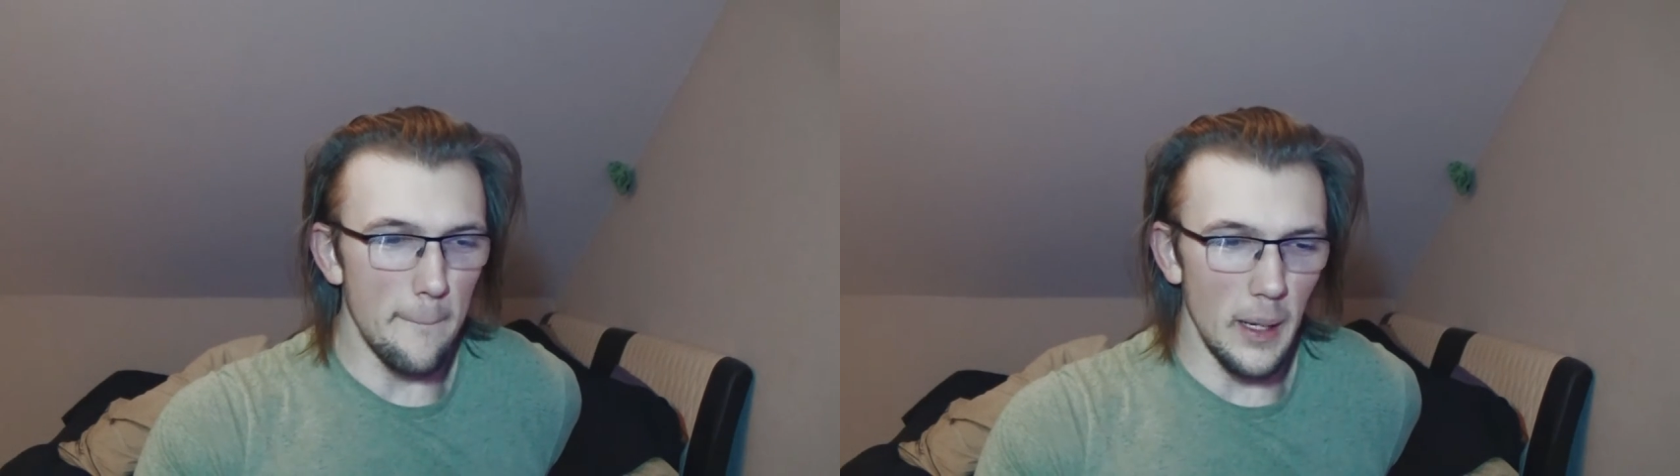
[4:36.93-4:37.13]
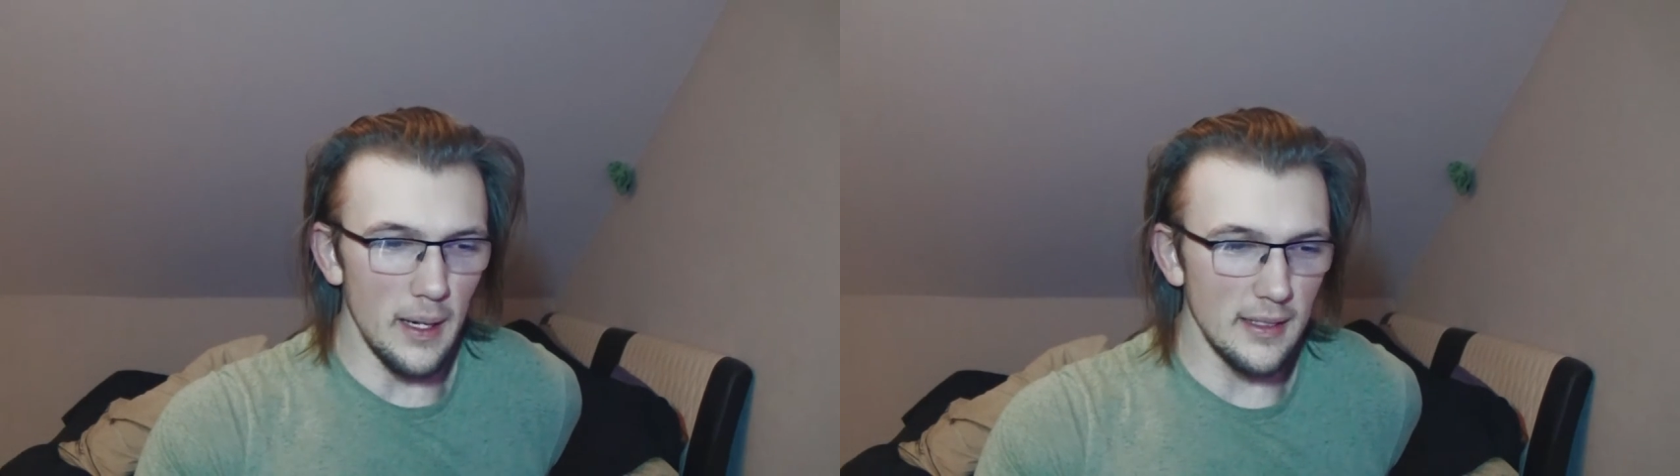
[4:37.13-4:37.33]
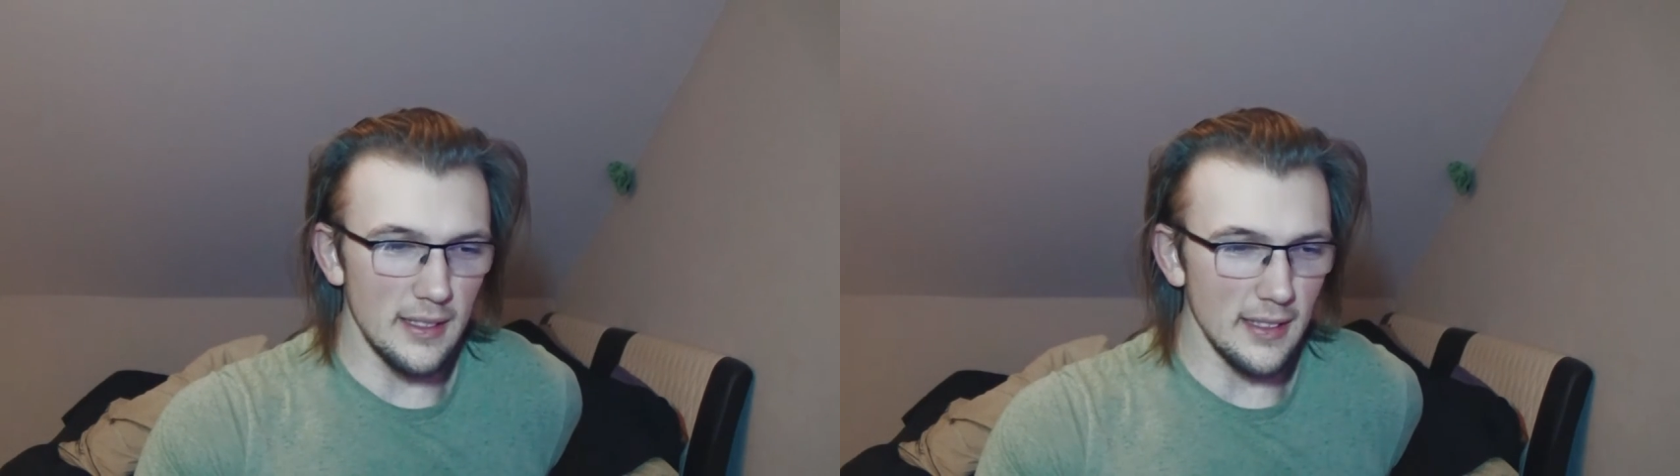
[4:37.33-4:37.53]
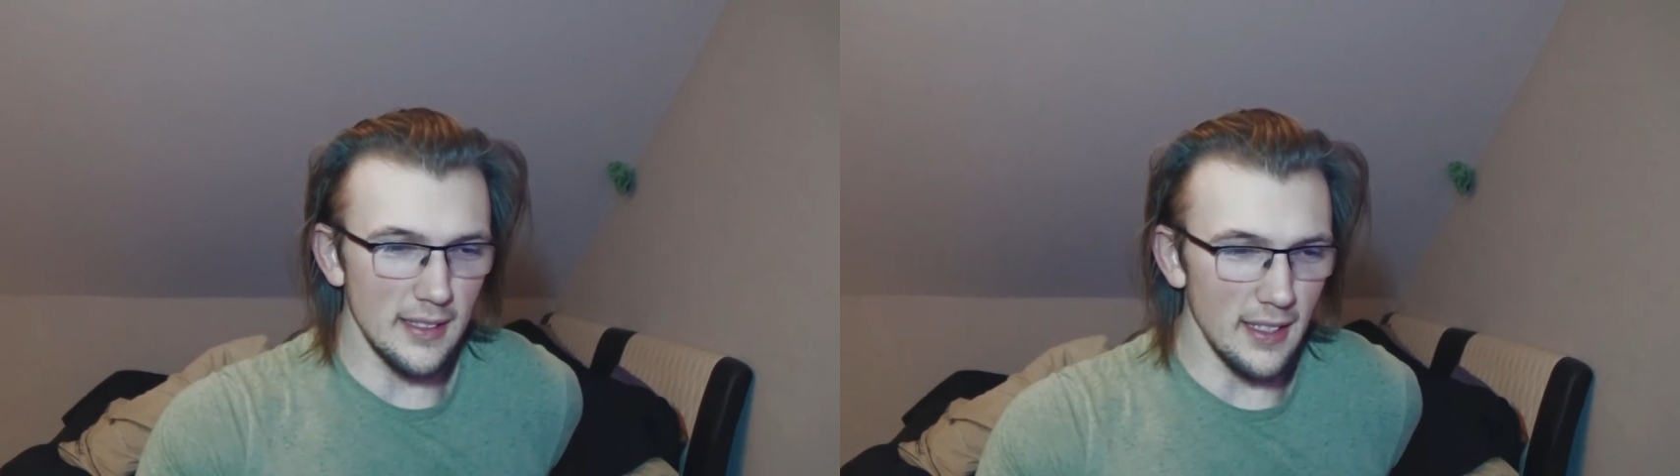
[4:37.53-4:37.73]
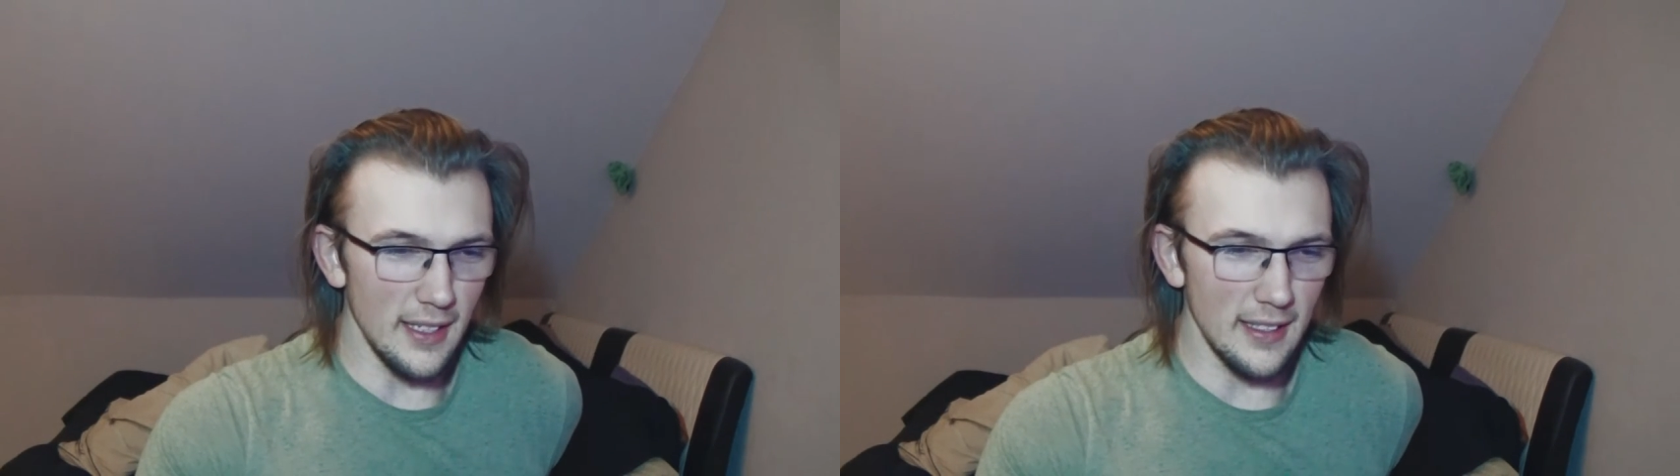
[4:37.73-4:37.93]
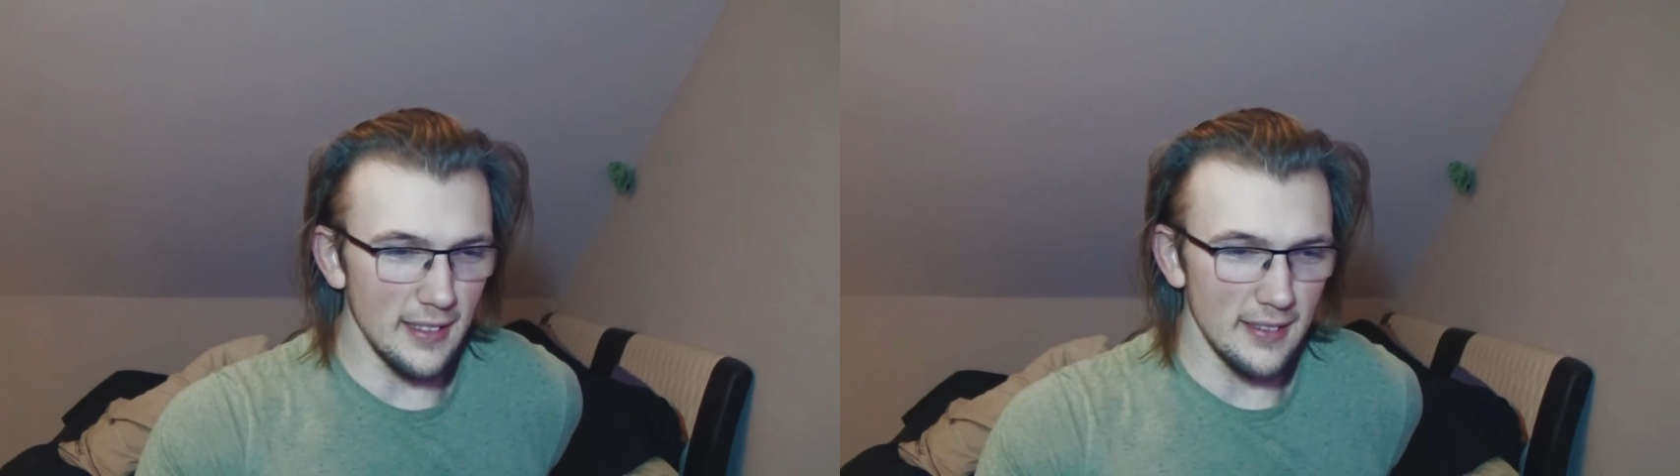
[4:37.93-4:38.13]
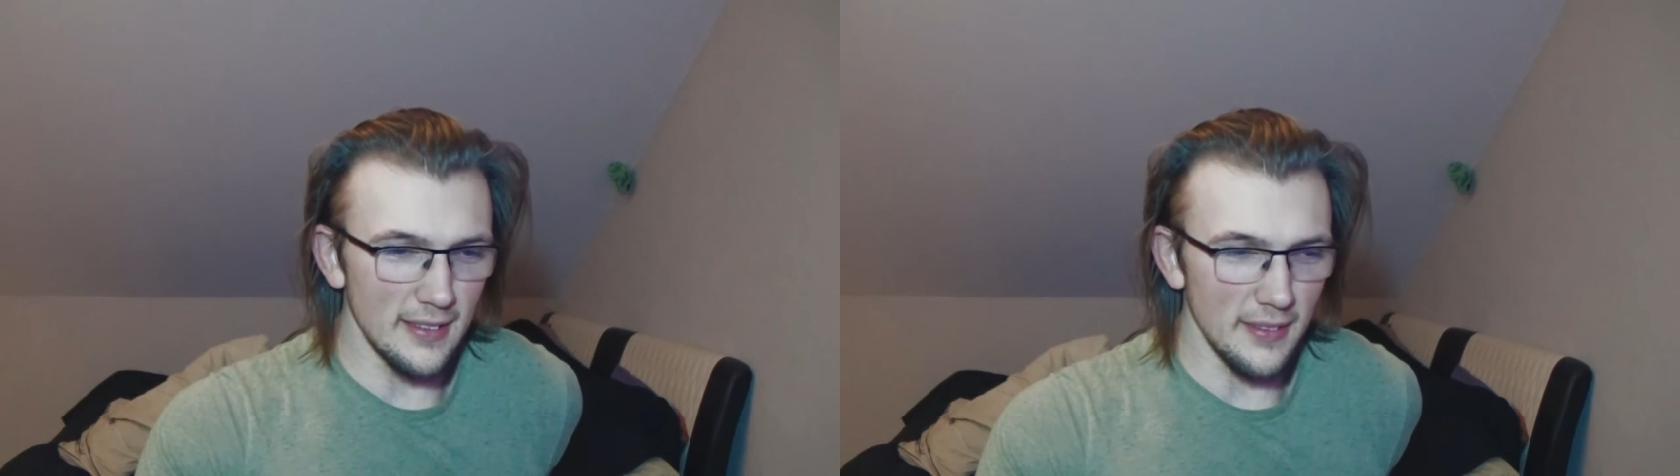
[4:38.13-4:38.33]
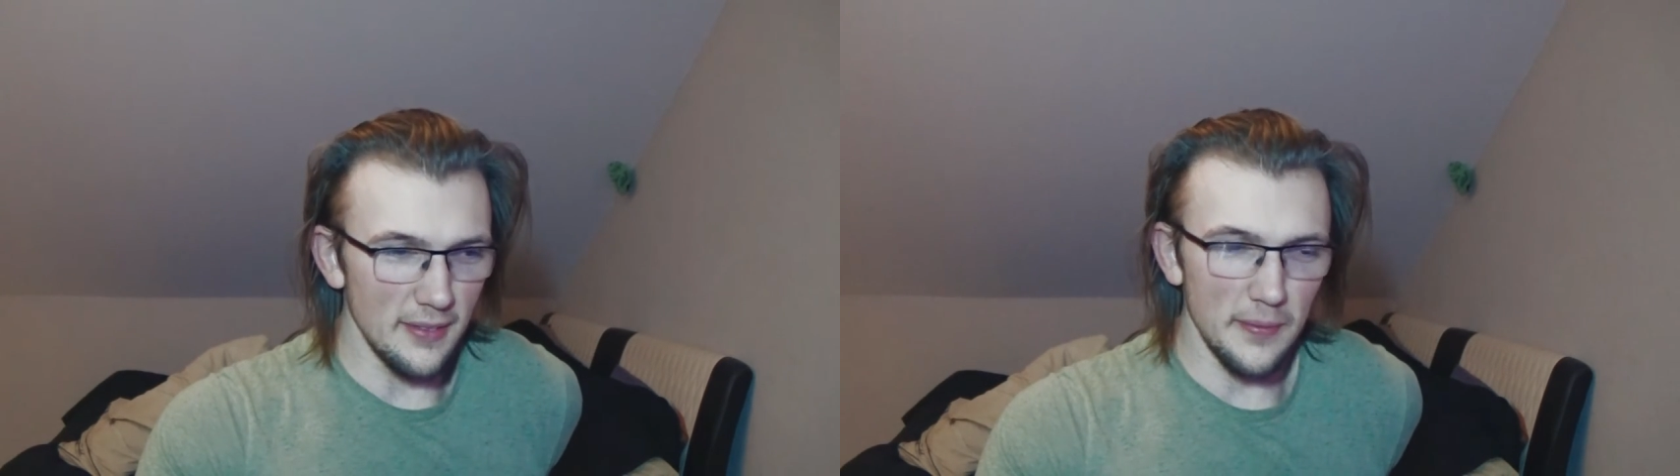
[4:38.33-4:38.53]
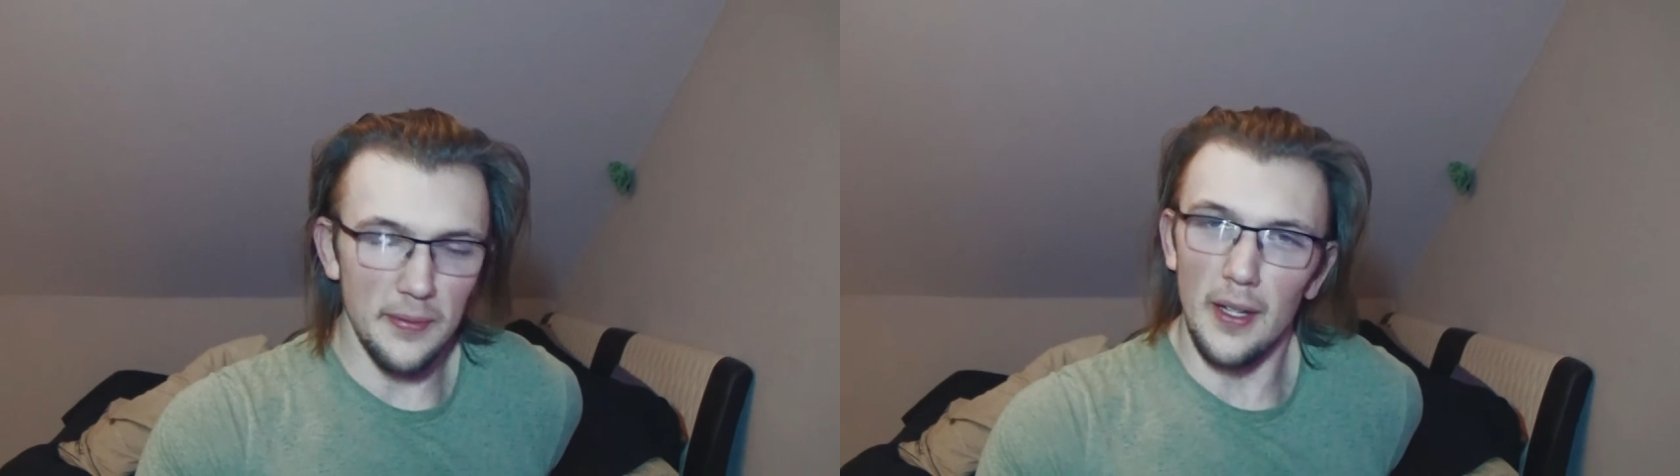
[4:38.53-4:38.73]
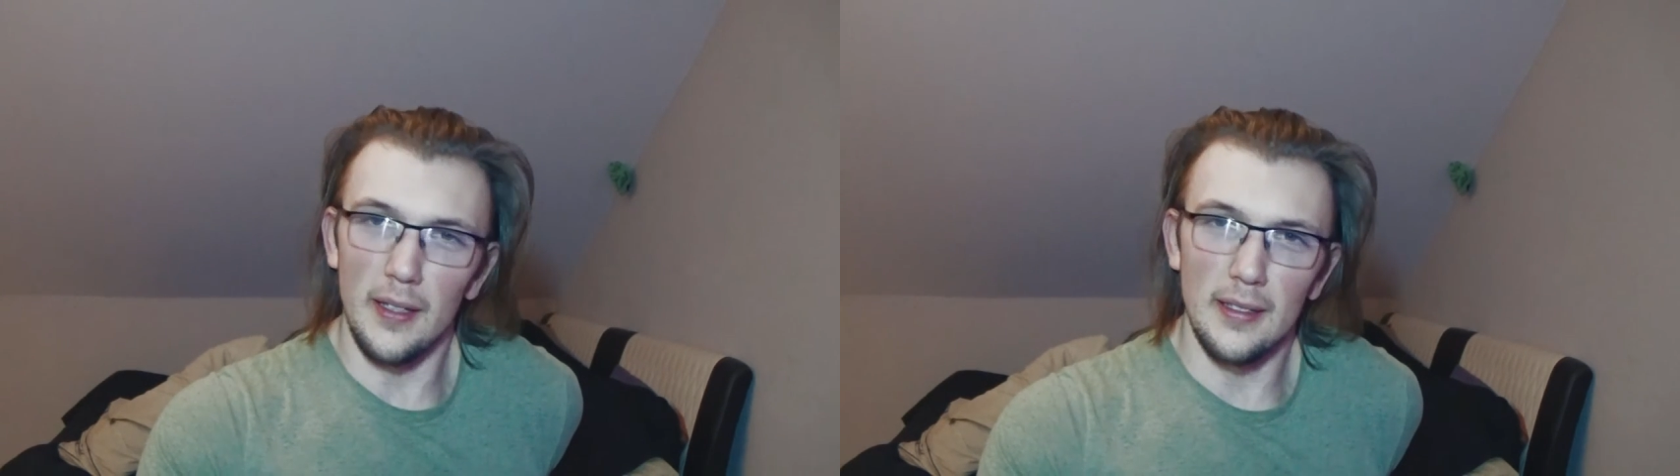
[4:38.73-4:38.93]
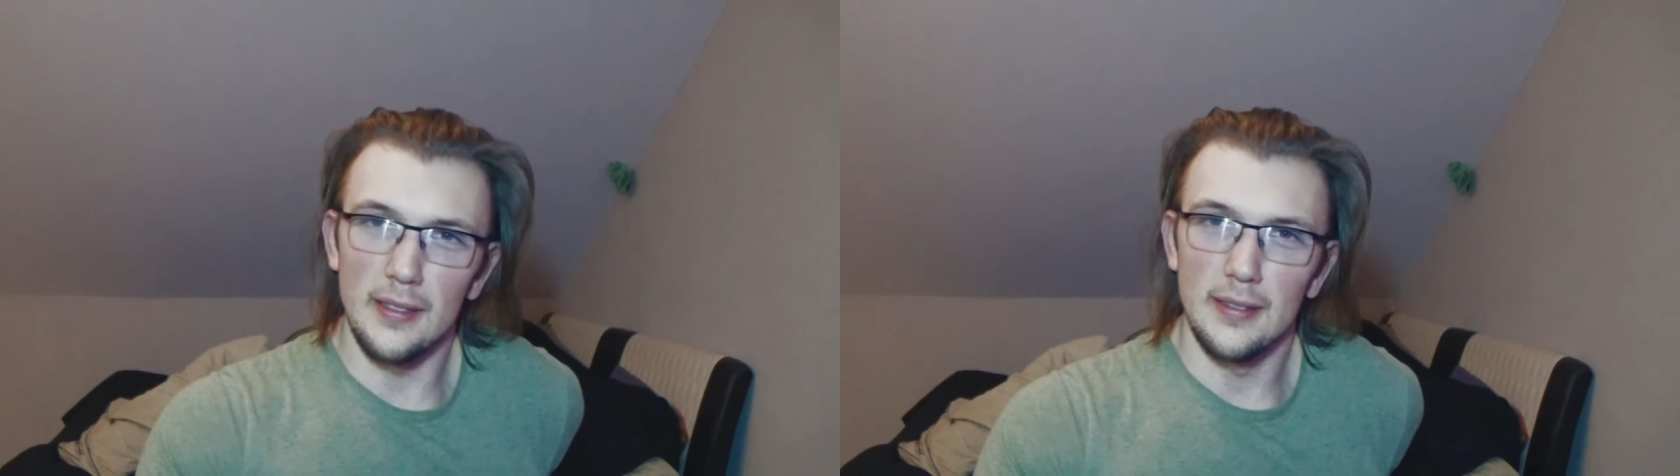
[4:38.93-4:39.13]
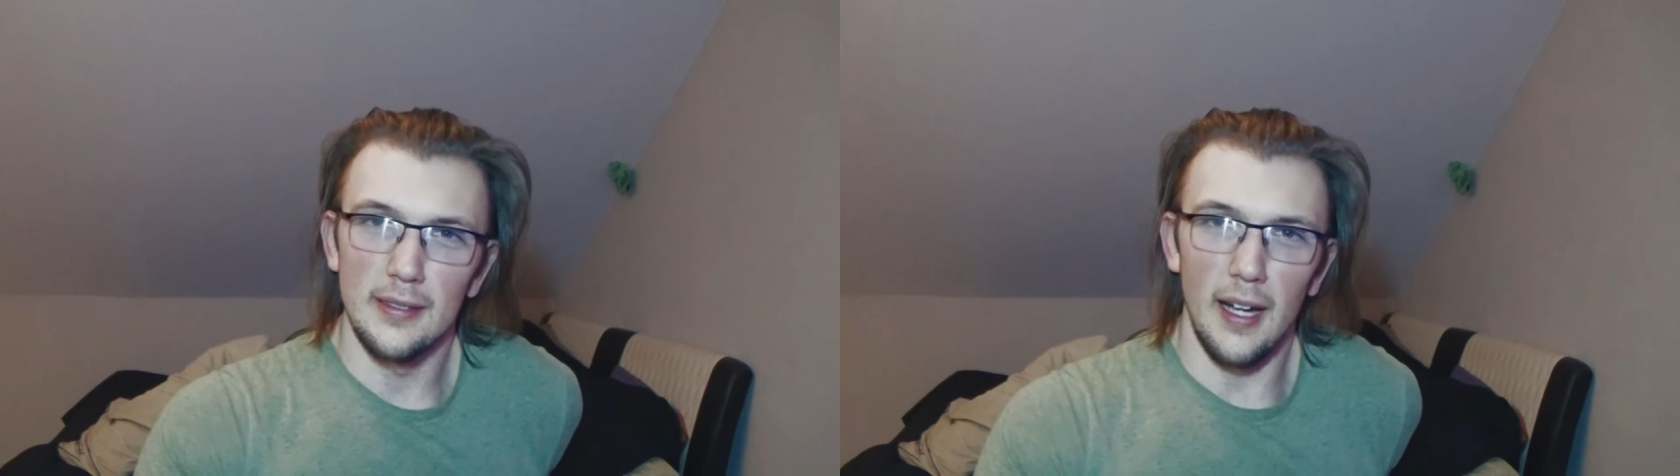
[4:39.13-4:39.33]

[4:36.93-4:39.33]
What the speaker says: but just like, fuck,